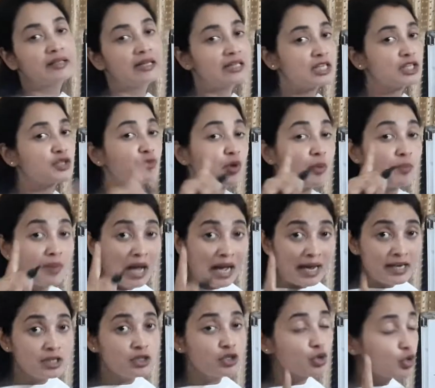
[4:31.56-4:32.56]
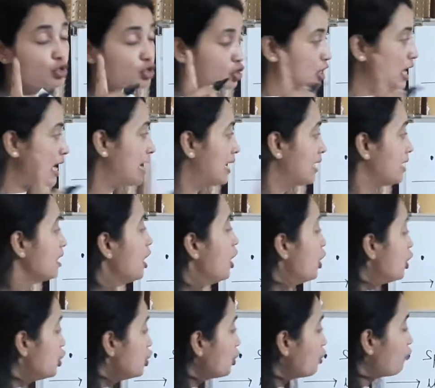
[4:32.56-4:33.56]
that is from 9 to 10,
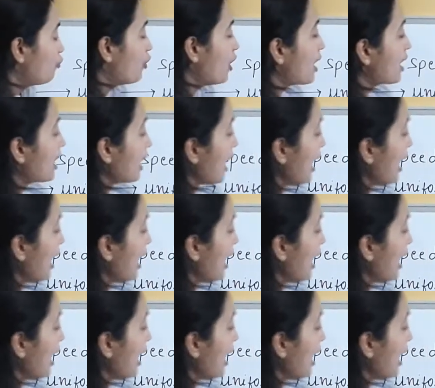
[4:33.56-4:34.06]
you were